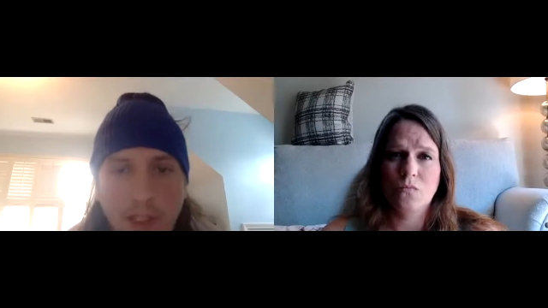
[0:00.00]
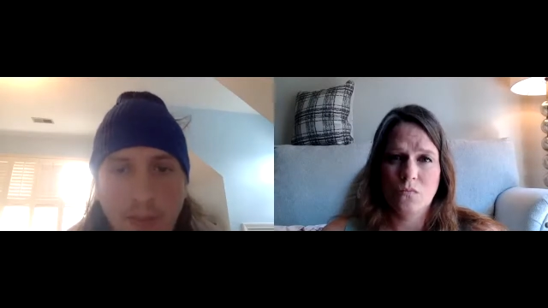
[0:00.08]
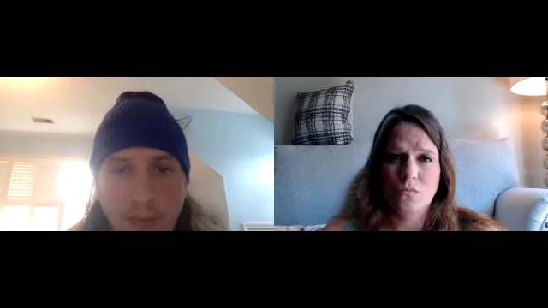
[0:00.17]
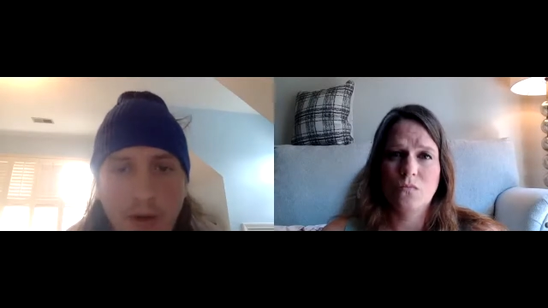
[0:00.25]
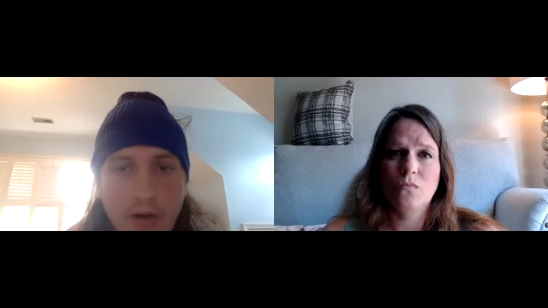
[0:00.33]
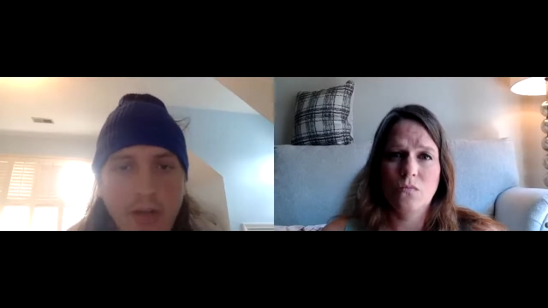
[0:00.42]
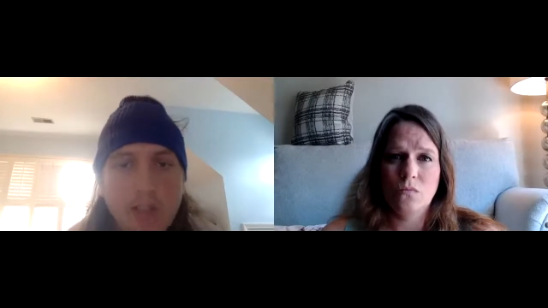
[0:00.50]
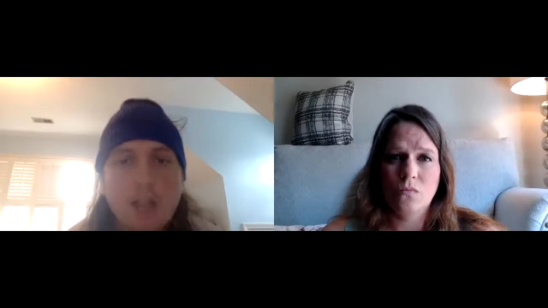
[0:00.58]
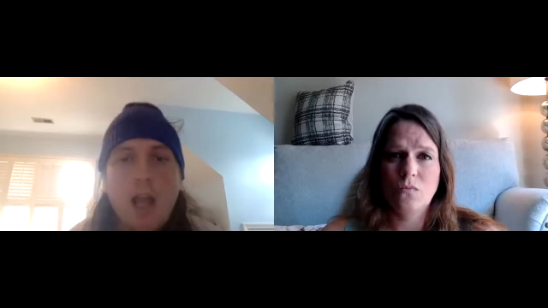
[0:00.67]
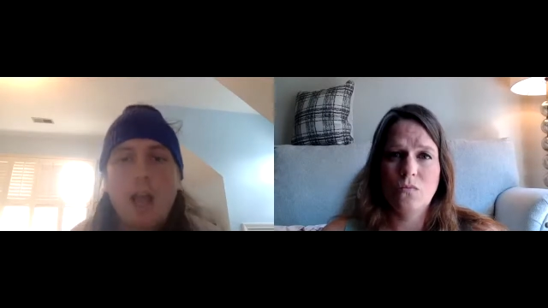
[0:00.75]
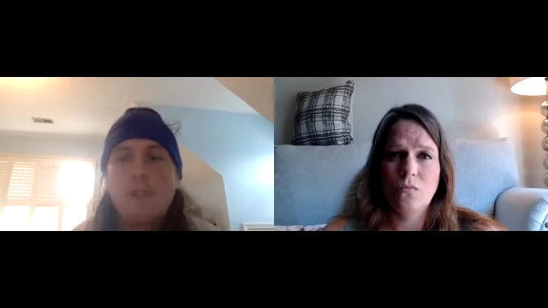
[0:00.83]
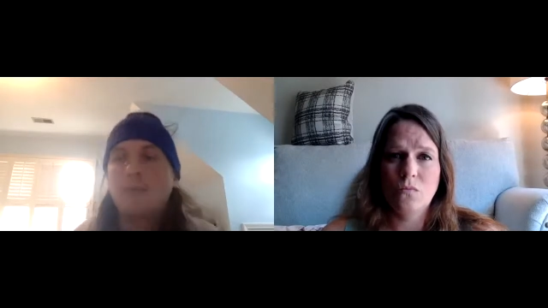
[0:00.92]

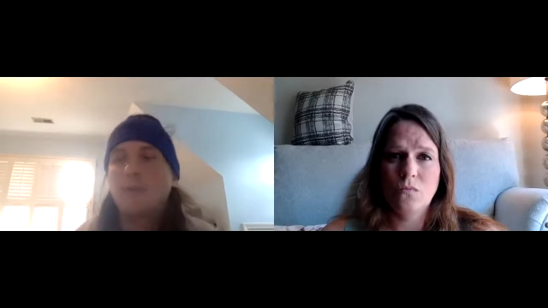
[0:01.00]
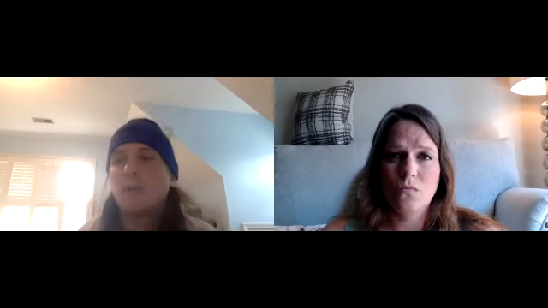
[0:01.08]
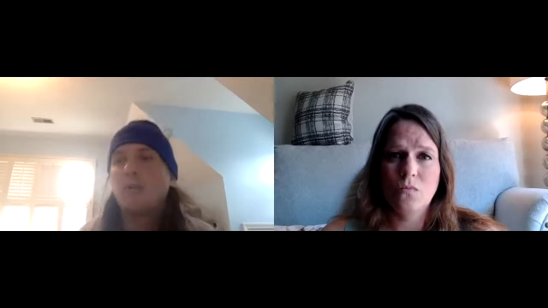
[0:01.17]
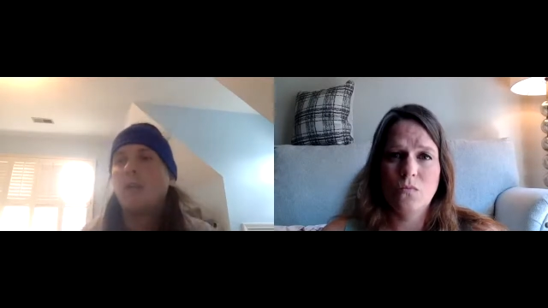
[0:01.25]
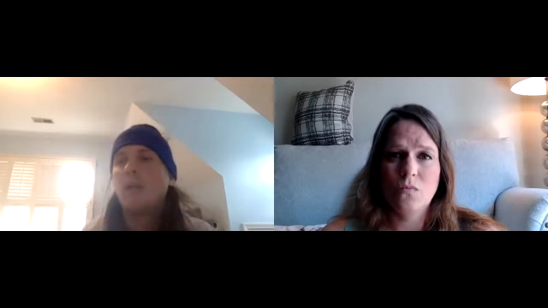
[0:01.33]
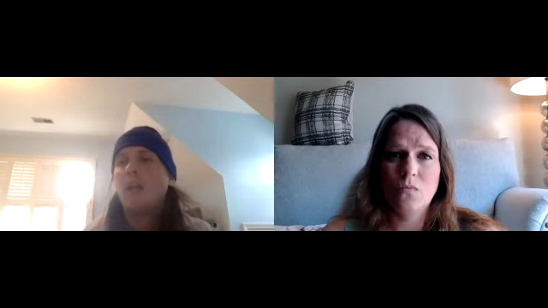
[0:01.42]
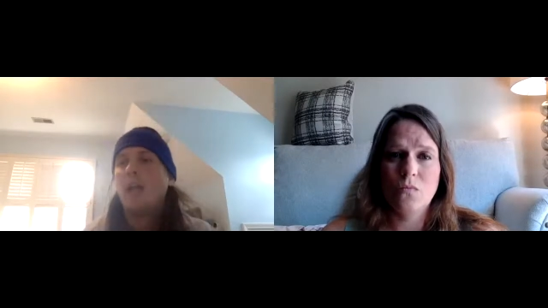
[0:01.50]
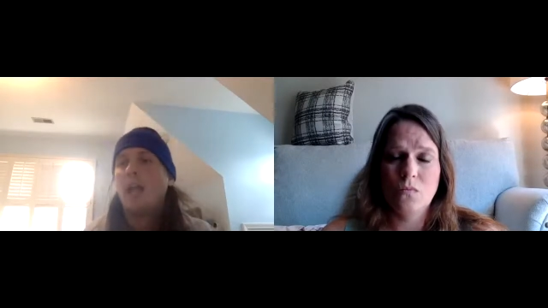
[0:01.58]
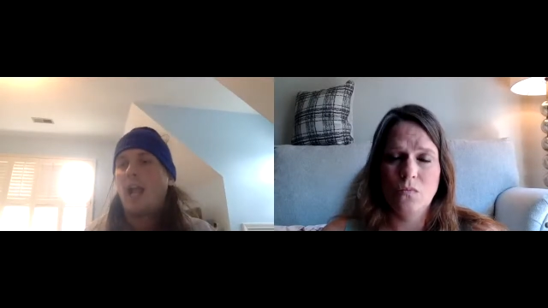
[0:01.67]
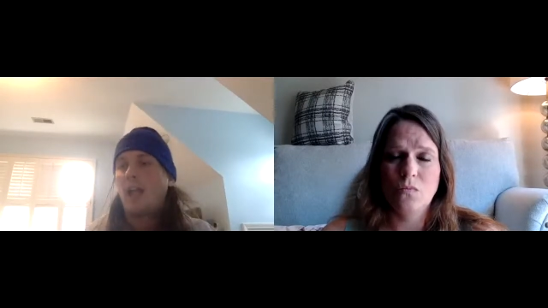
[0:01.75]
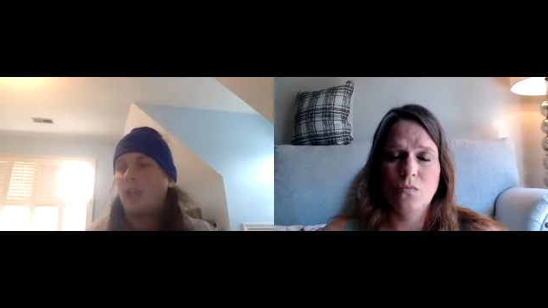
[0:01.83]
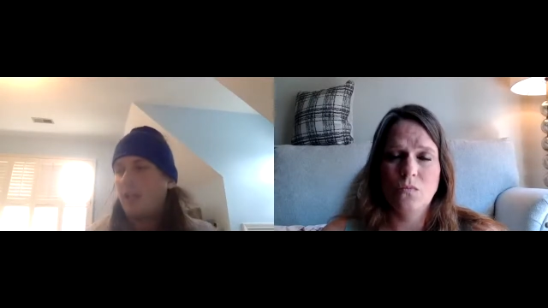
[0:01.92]
Speaker 1: experiencing life through.
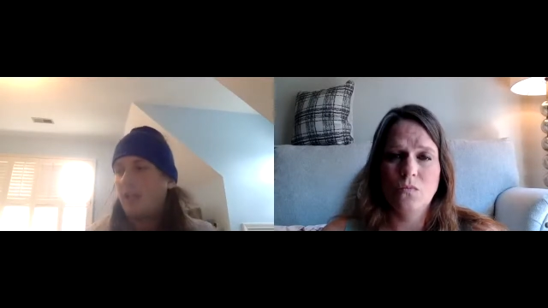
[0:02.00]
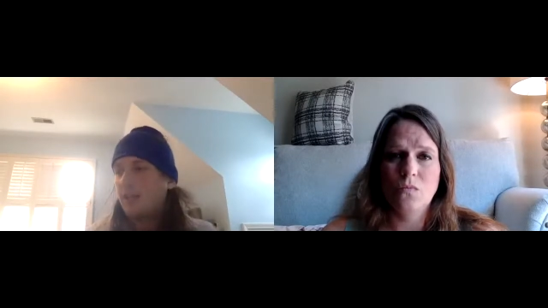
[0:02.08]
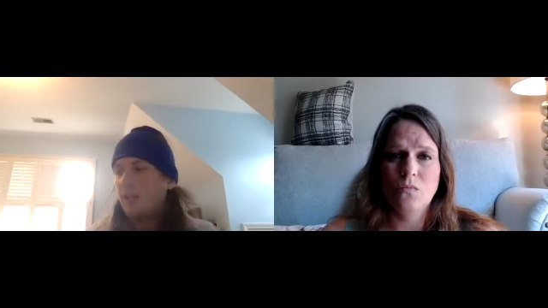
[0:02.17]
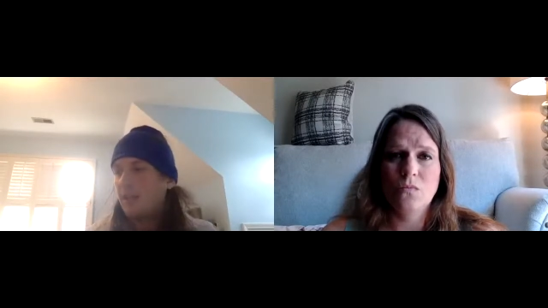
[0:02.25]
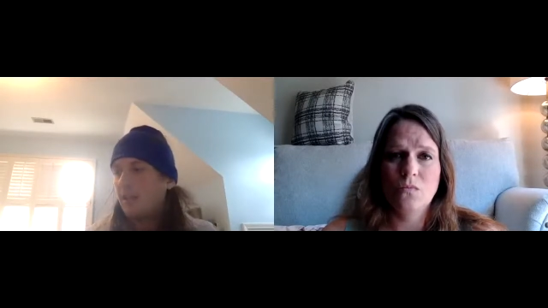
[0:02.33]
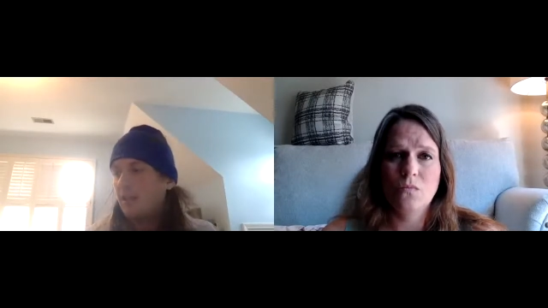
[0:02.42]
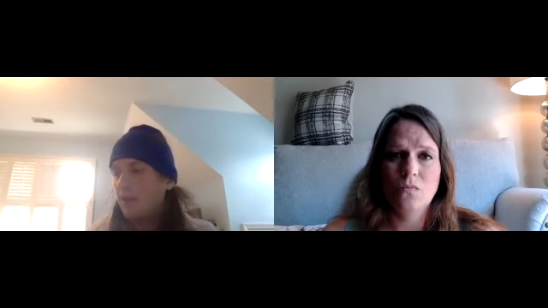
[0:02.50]
And I think, mm-hmm. you